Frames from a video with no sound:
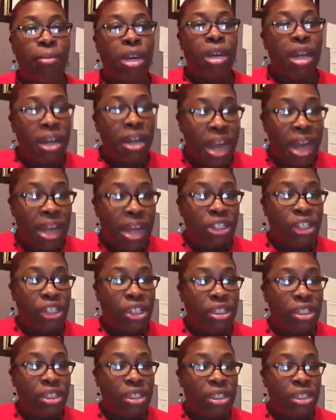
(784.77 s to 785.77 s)

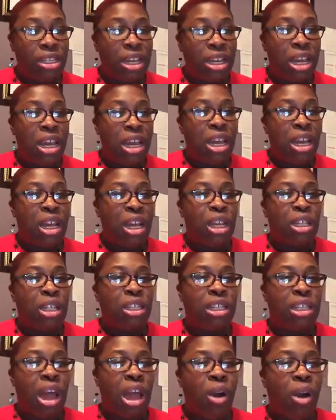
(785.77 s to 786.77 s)
connections.
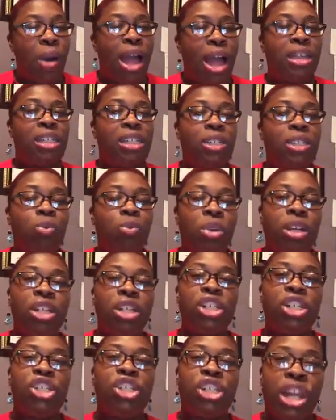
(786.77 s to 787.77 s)
So I just wanted
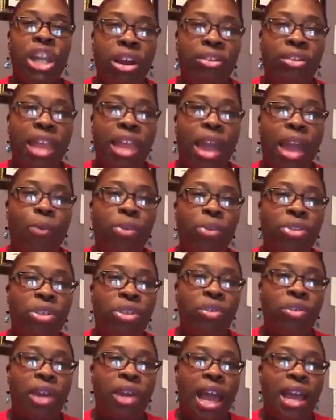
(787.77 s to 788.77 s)
to share that
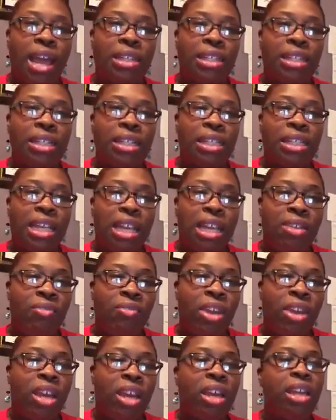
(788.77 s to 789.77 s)
with you guys this
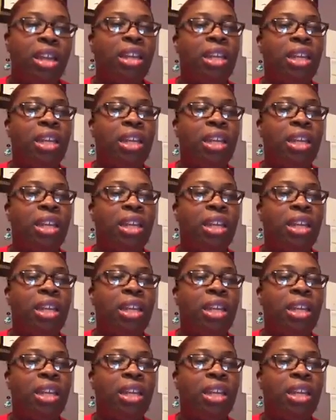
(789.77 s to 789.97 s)
evening.